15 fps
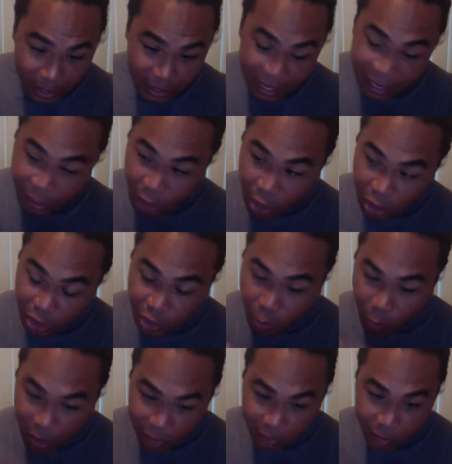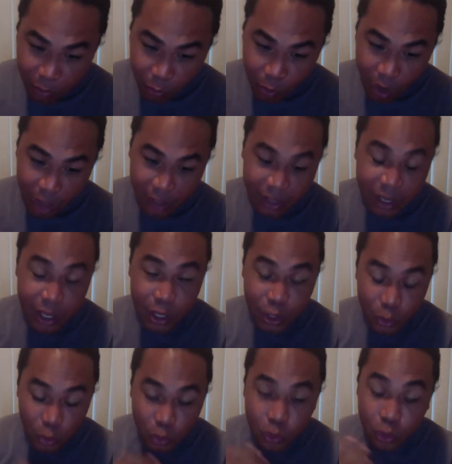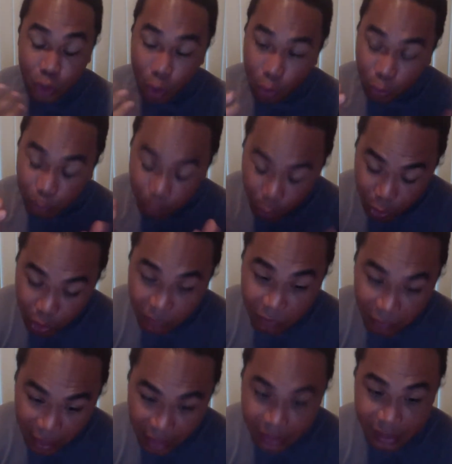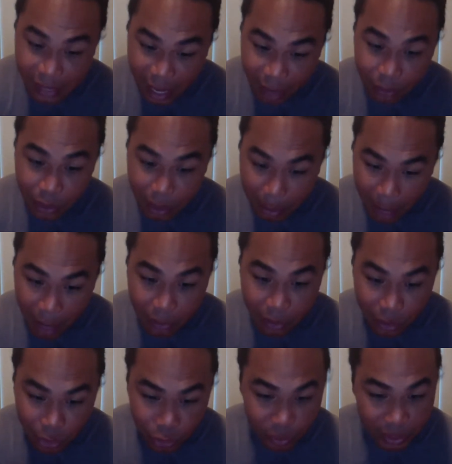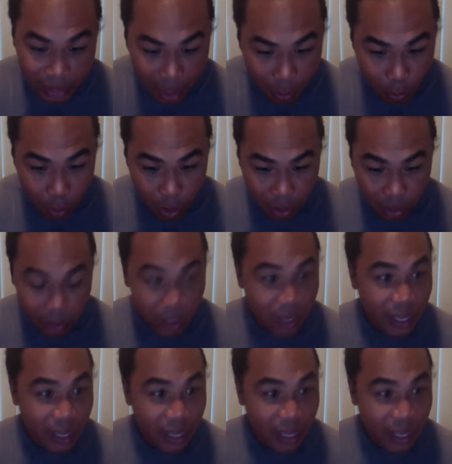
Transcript: and gushing away from the rock, you could go put your face down your mouth and drink that water.